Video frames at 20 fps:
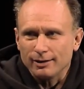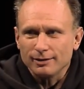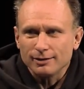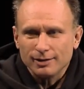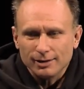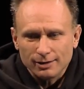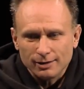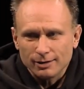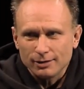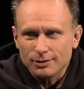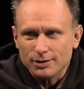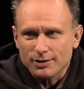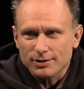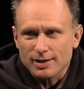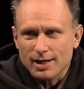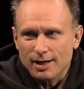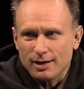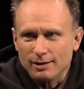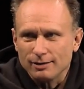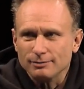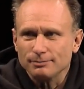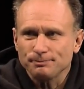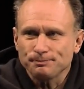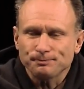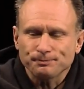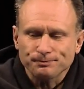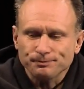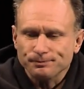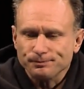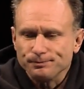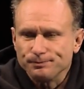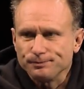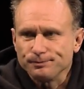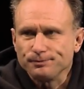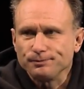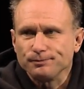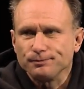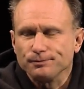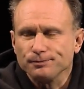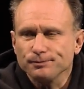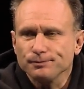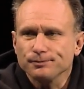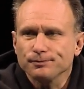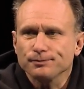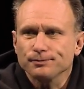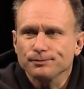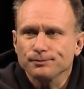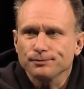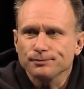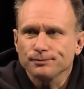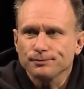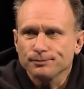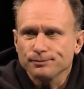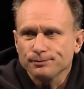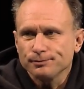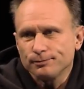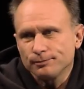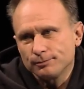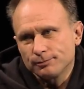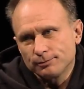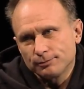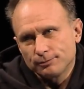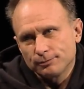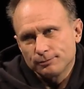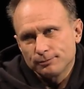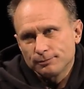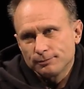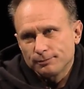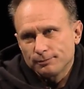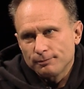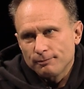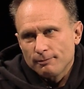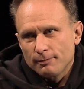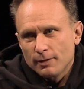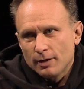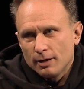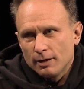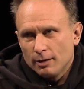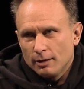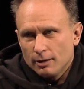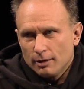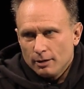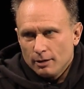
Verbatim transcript: weight. you know. Just and not... then you know, I think that's when Gags' group kind of I don't know, It's like his Gags went